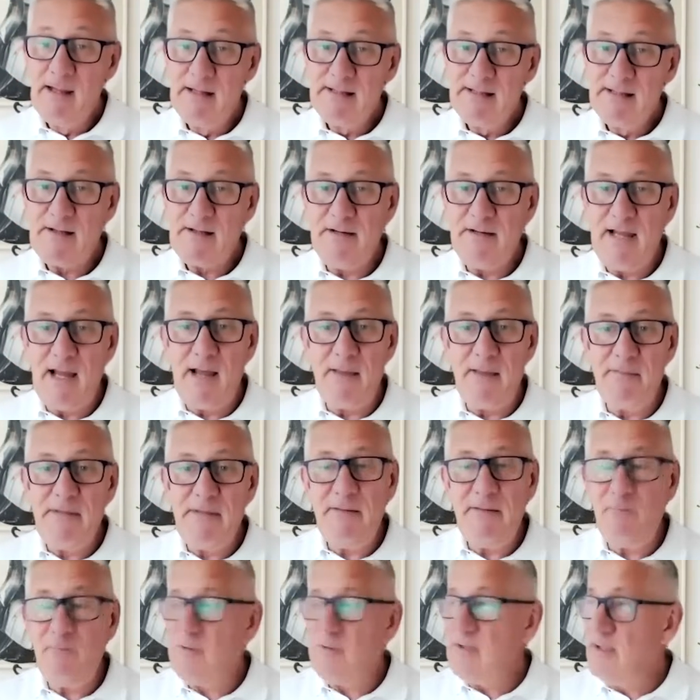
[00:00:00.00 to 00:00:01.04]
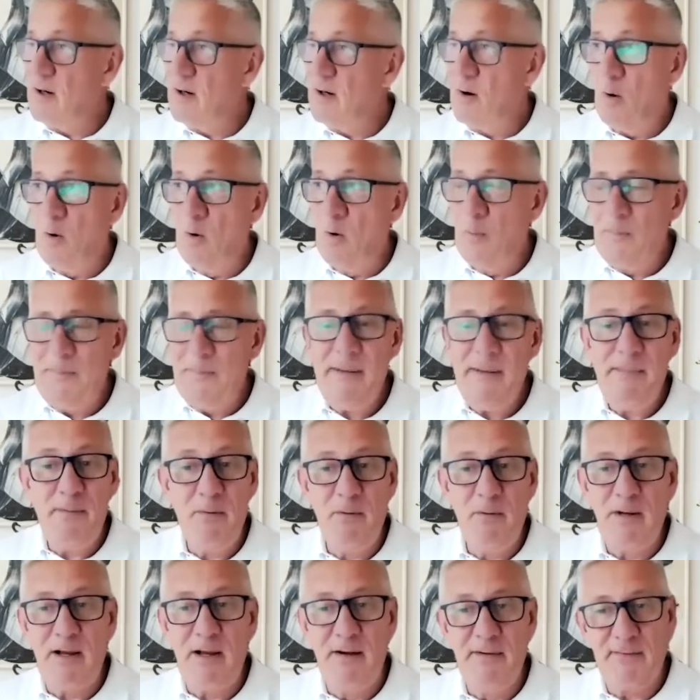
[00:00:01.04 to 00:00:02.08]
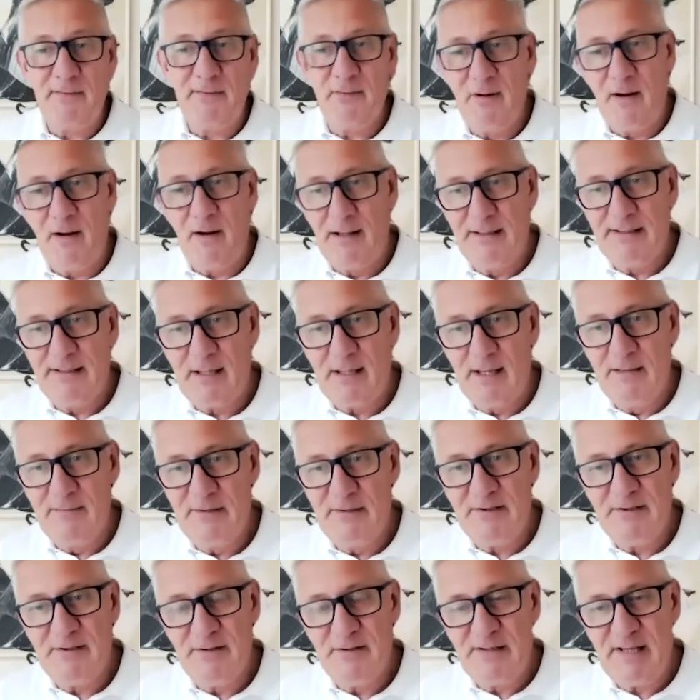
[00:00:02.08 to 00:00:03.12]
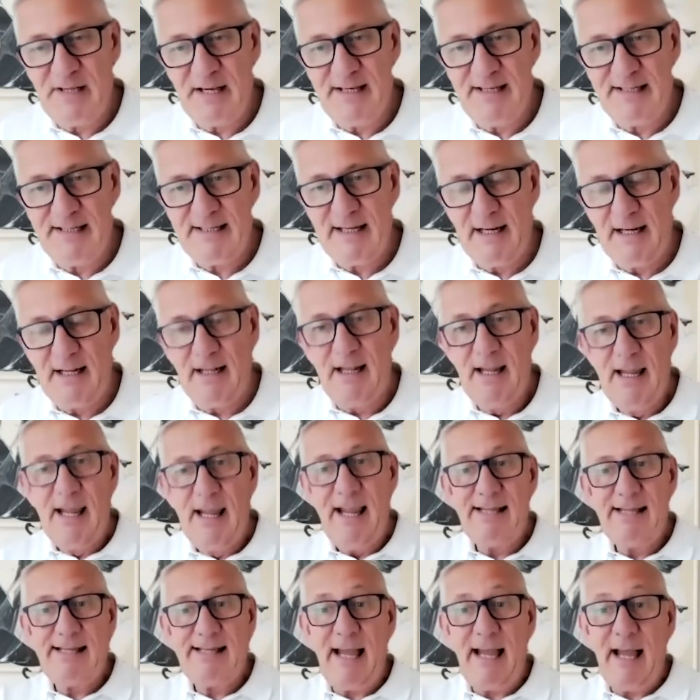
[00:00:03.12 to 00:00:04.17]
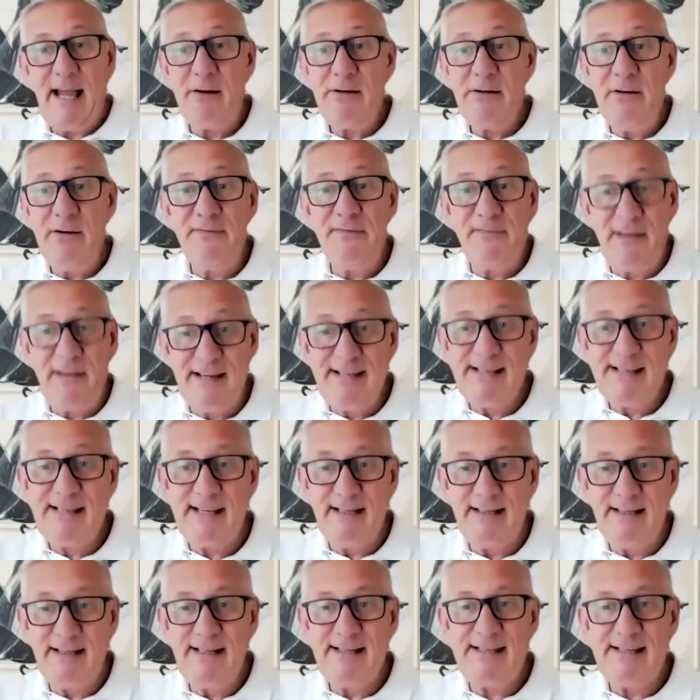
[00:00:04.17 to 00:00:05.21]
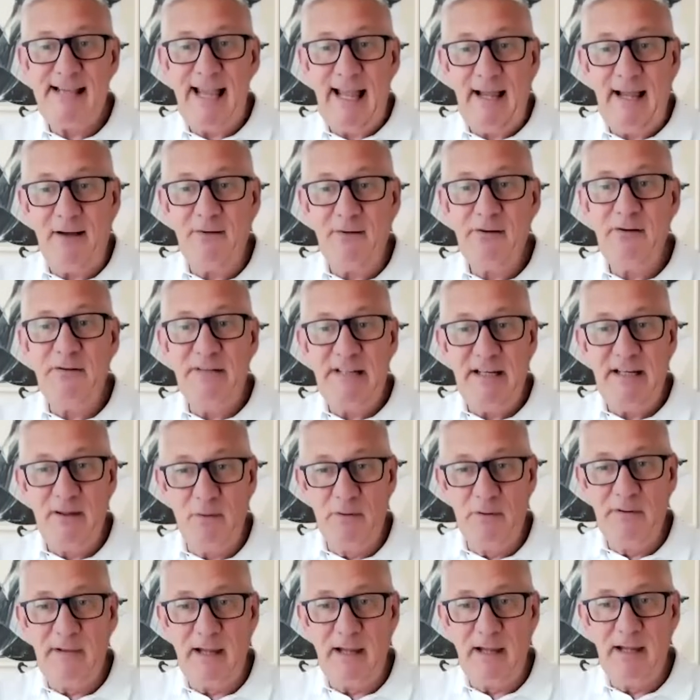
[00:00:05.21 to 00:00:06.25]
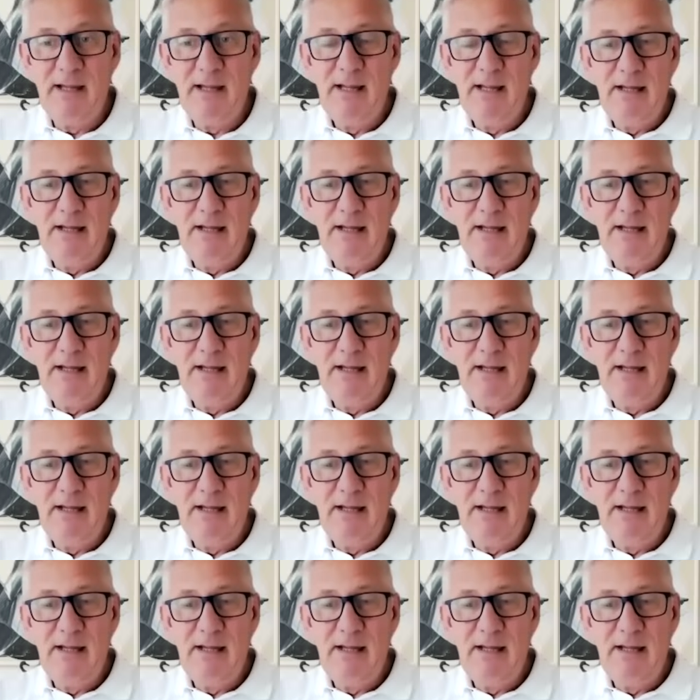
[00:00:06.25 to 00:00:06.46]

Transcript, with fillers: So yeah, I mean, you know, all people go through hard times, as you say, Stella. It's how you face it. It's how you deal with it.